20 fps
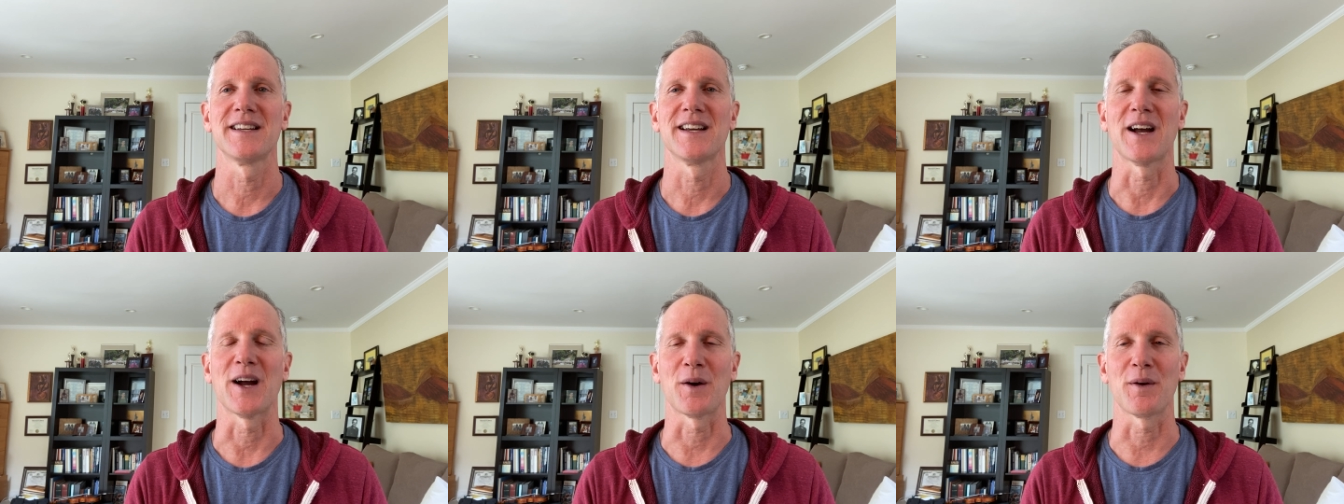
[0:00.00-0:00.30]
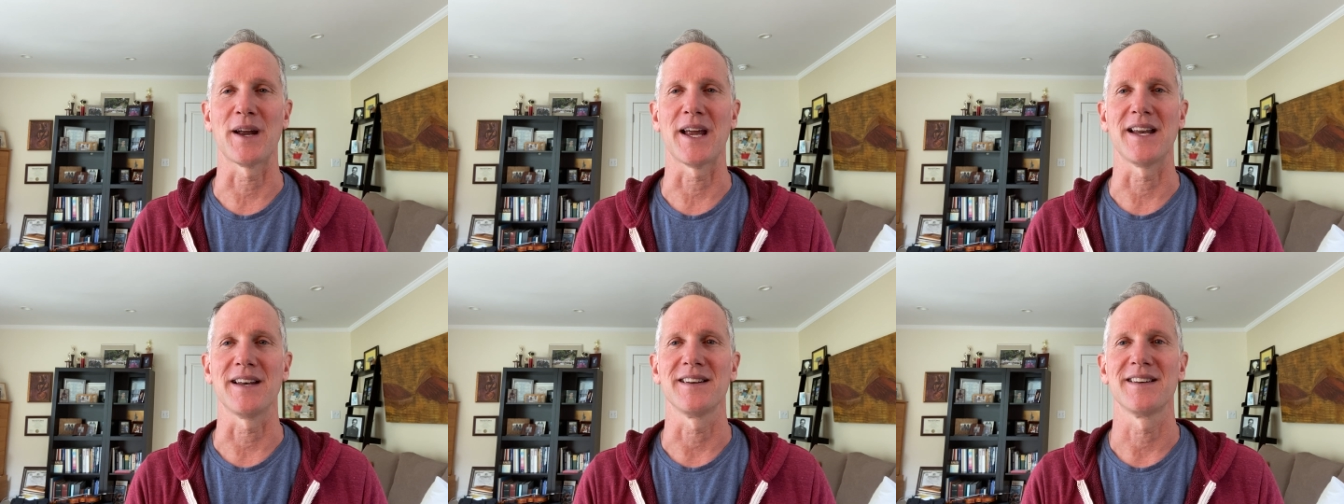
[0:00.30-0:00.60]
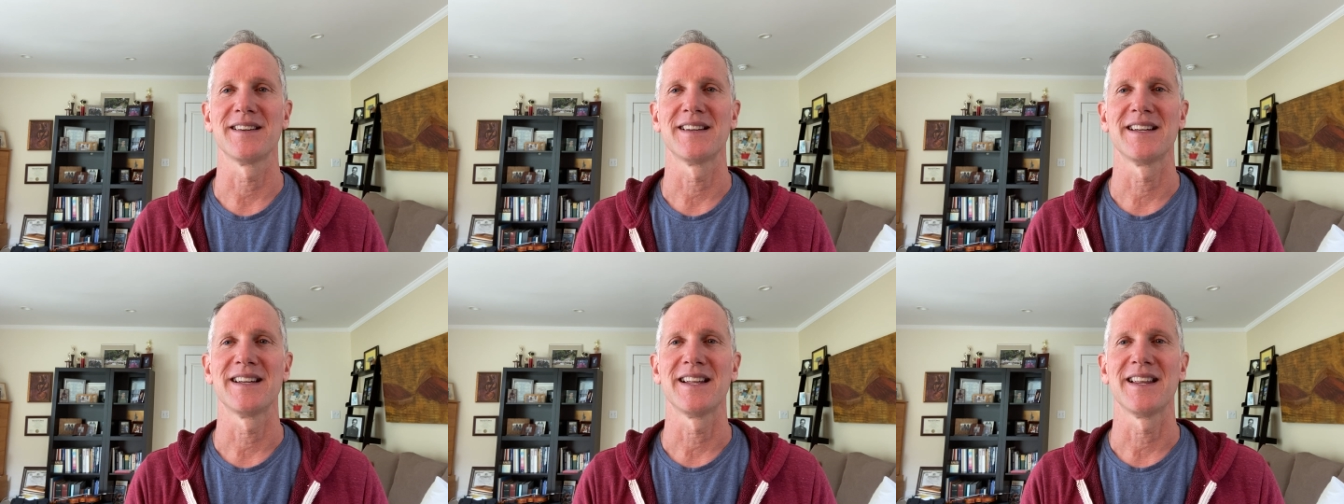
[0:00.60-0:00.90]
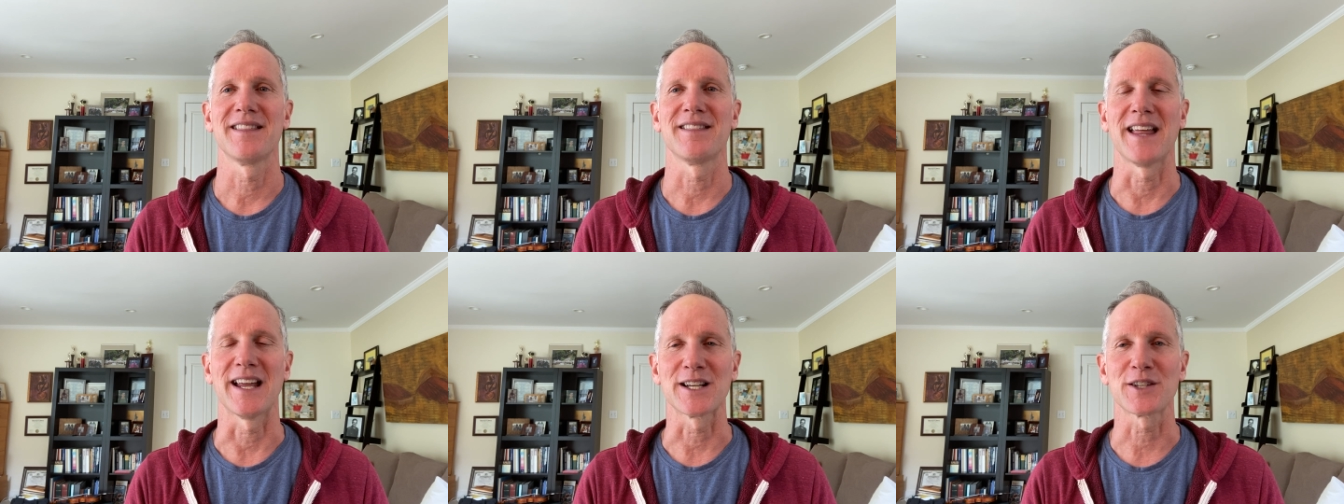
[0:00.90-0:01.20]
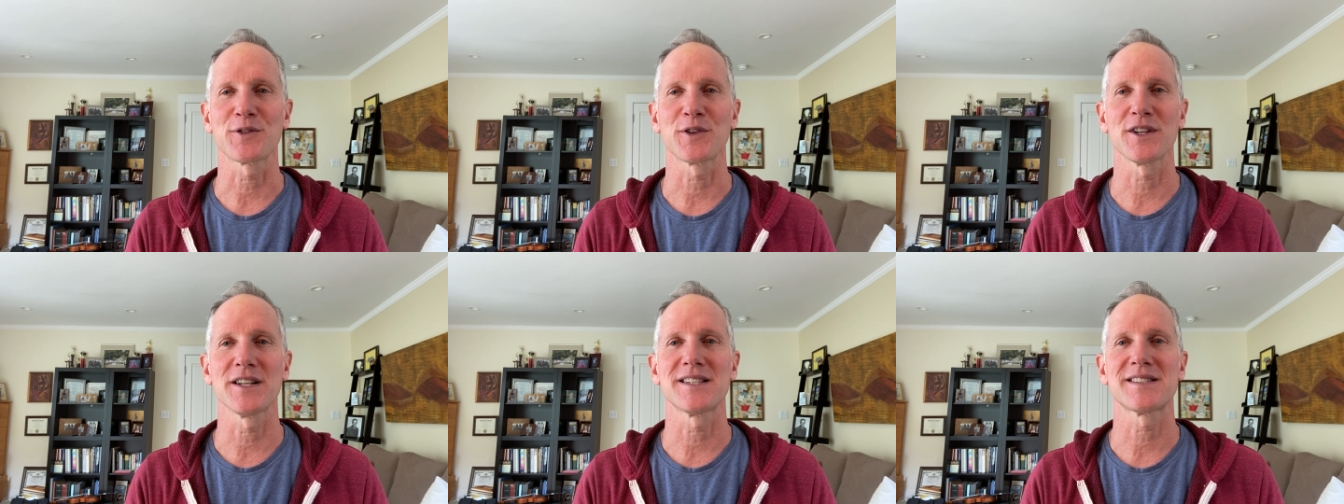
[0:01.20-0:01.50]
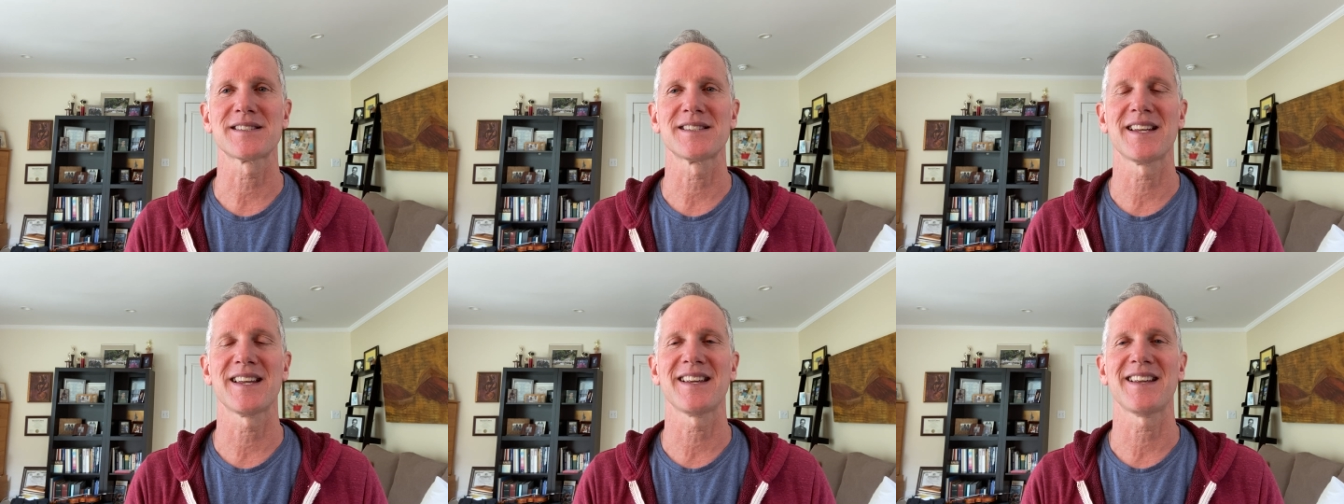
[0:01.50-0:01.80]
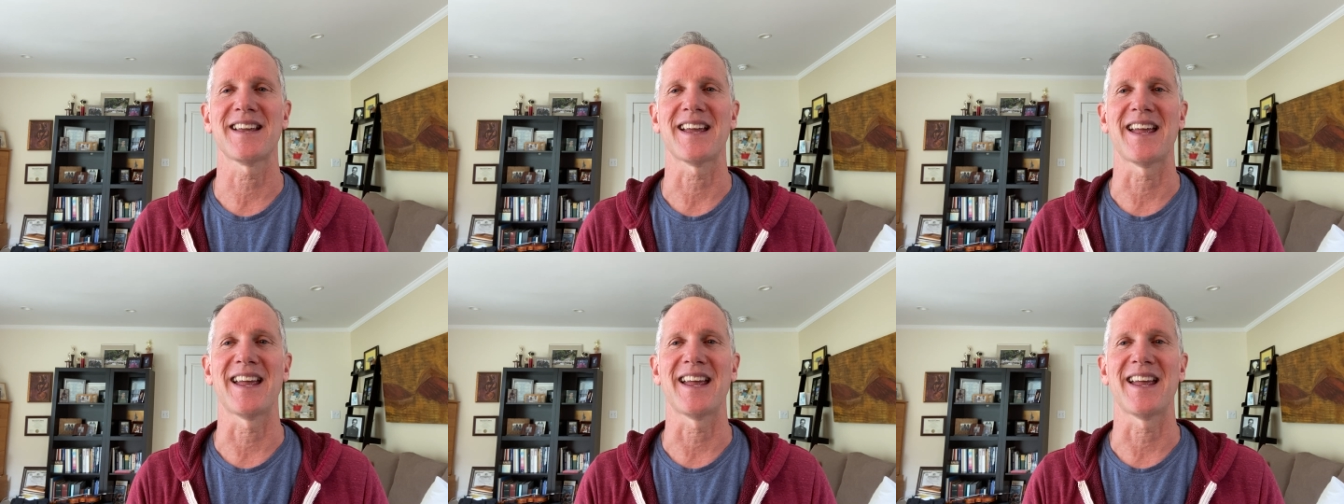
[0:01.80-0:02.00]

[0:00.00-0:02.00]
All right, thanks for listening,